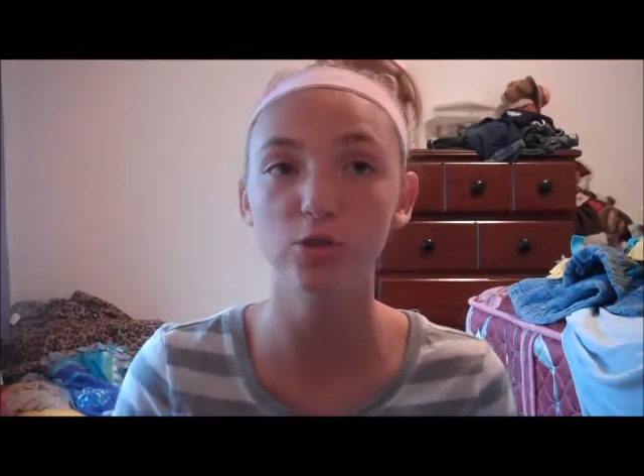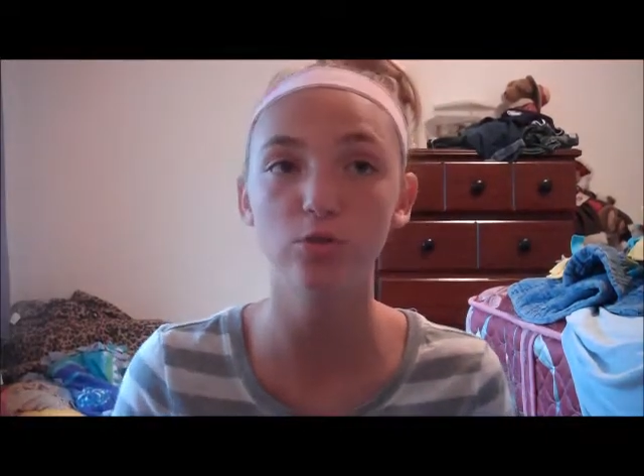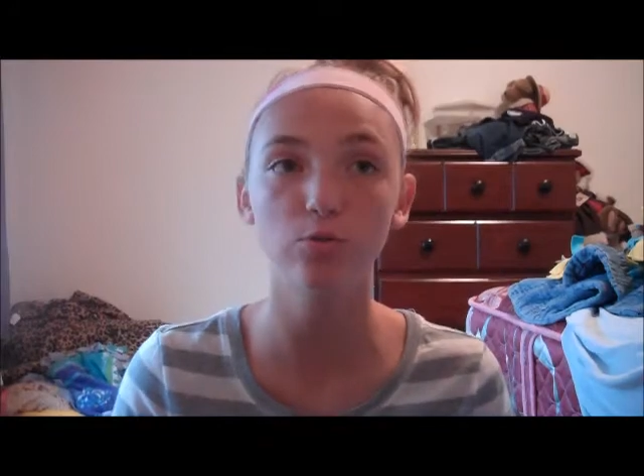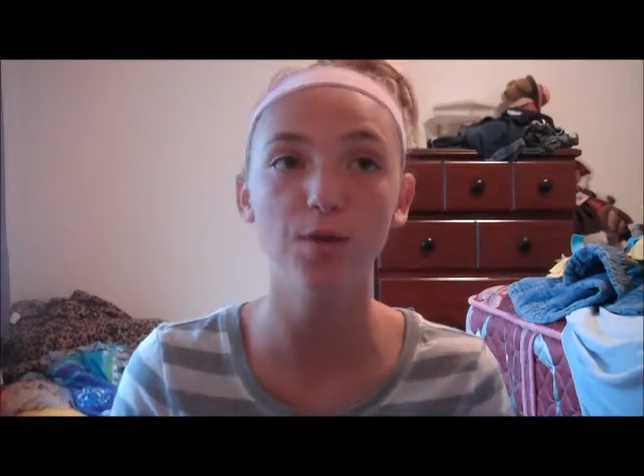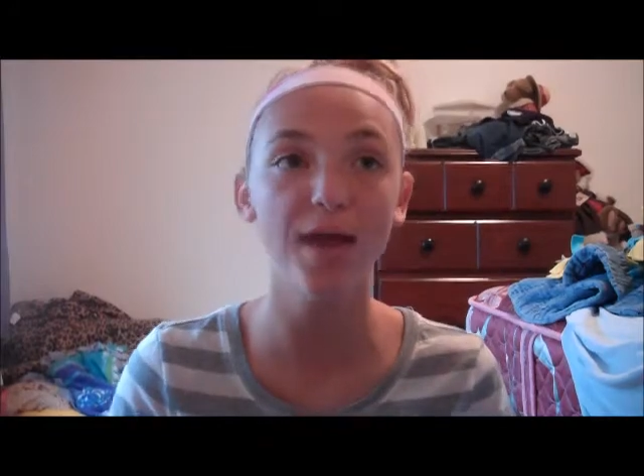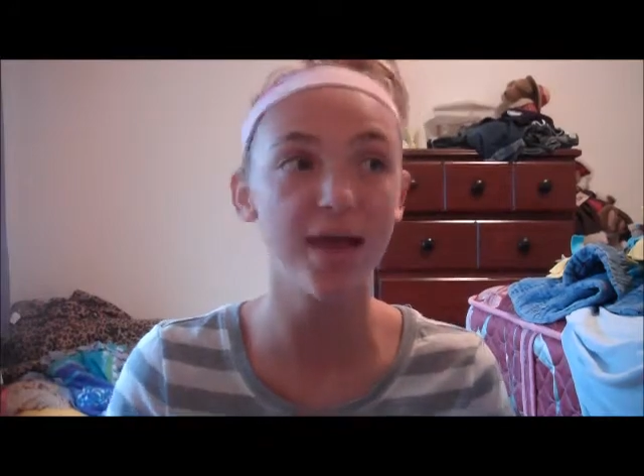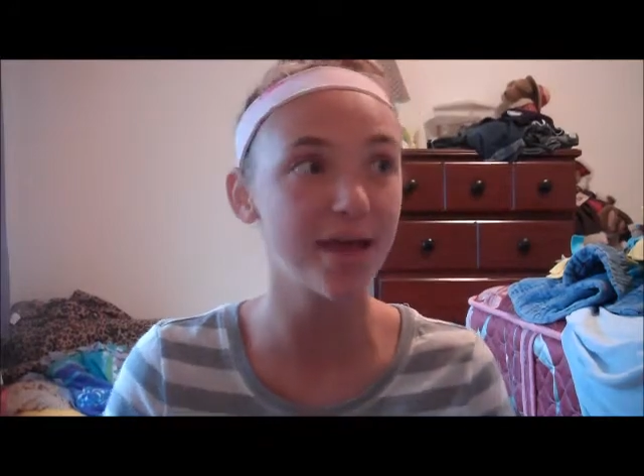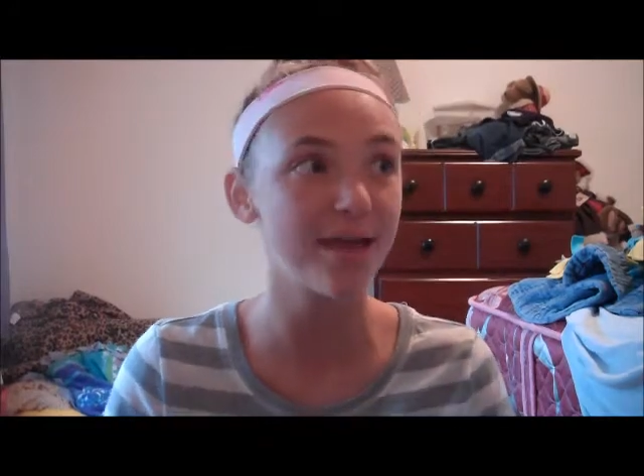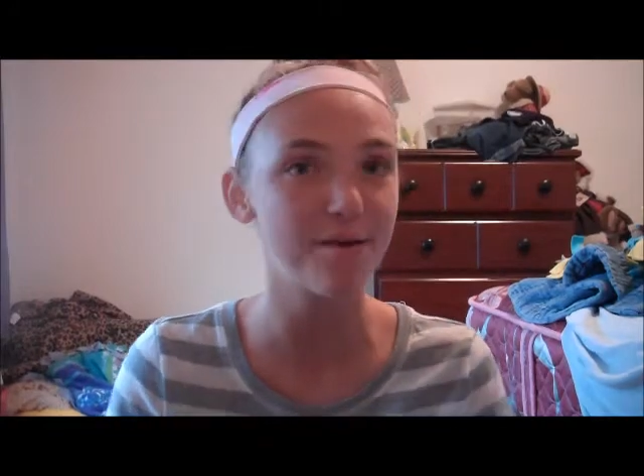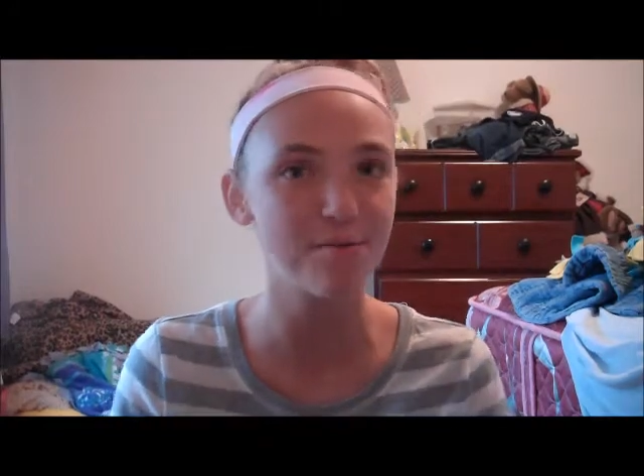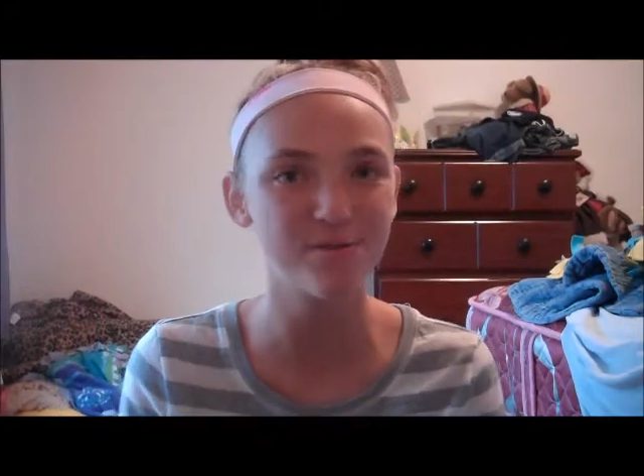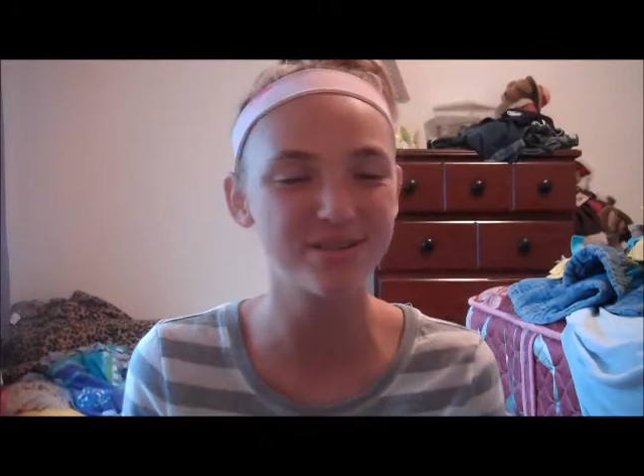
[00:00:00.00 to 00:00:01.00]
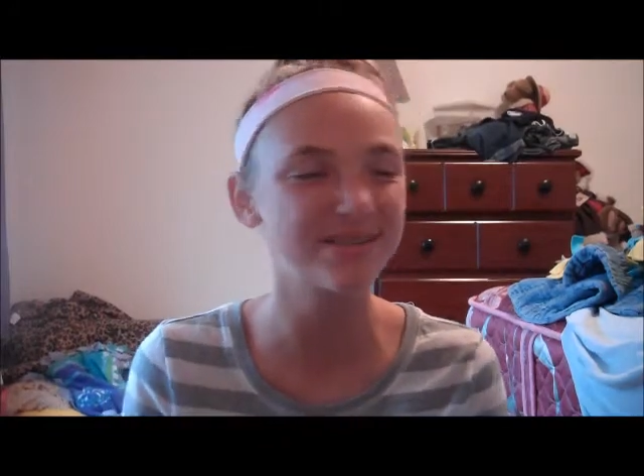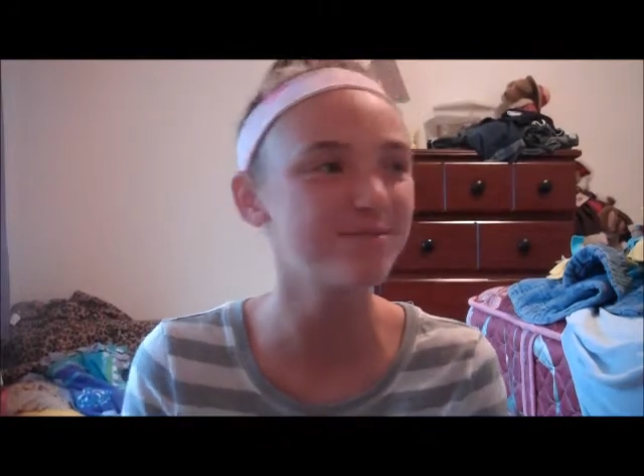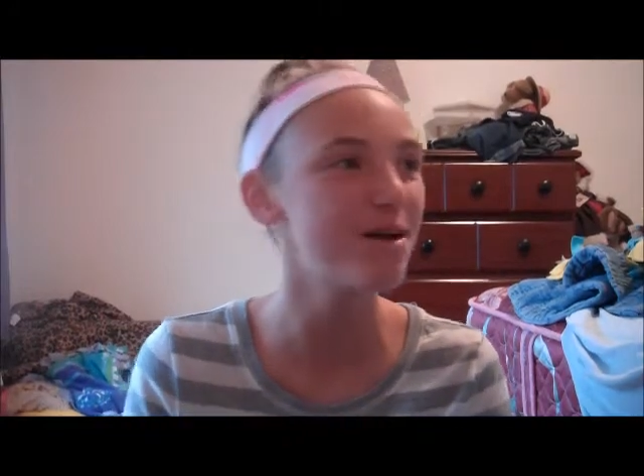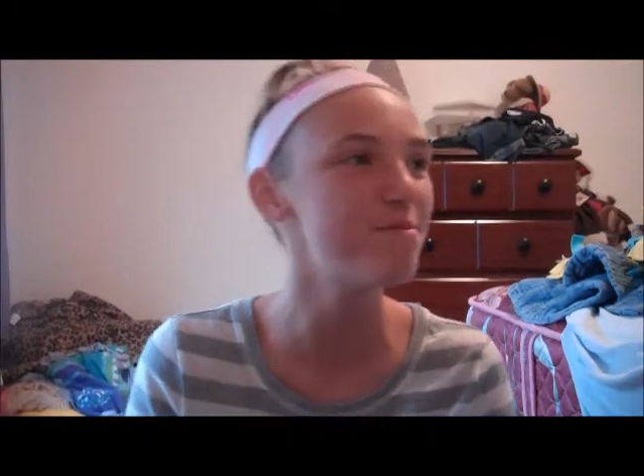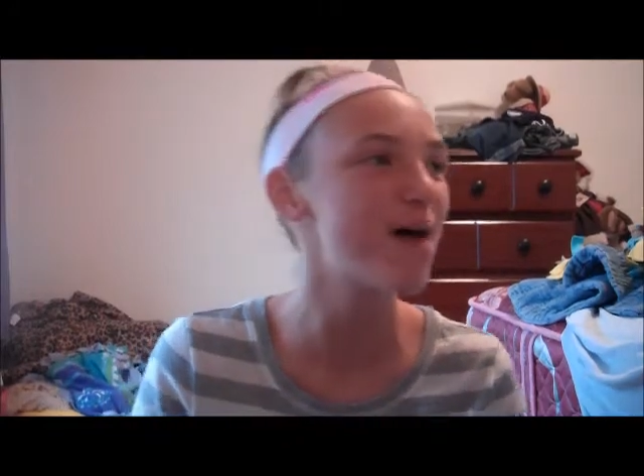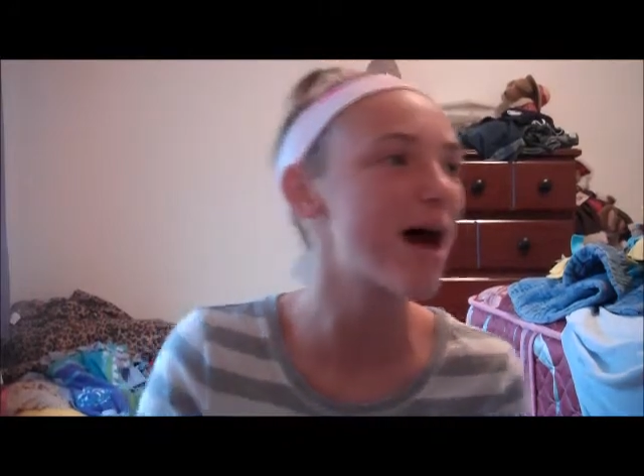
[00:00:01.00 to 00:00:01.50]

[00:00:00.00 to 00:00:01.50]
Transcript: do a what's in my